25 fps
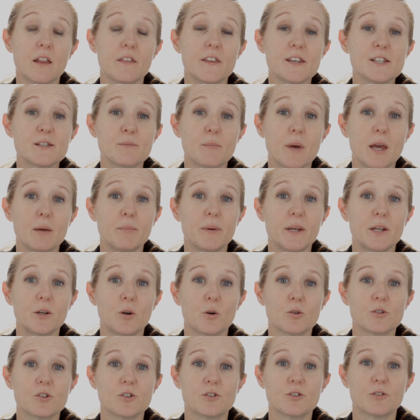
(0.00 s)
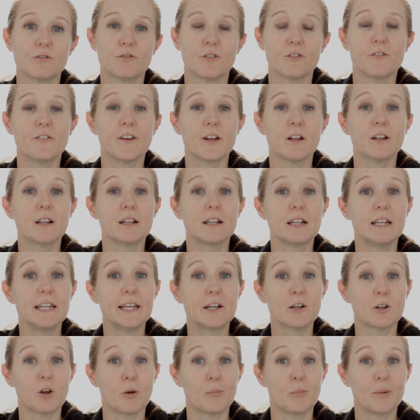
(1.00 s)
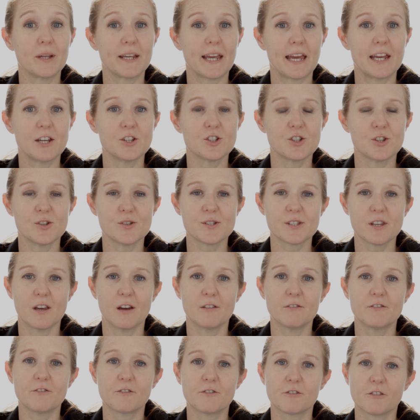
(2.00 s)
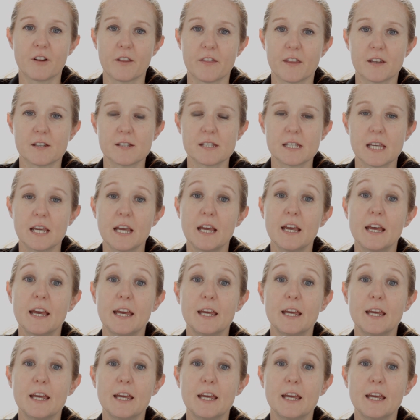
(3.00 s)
this may be in order to fulfil legal obligations, and for others,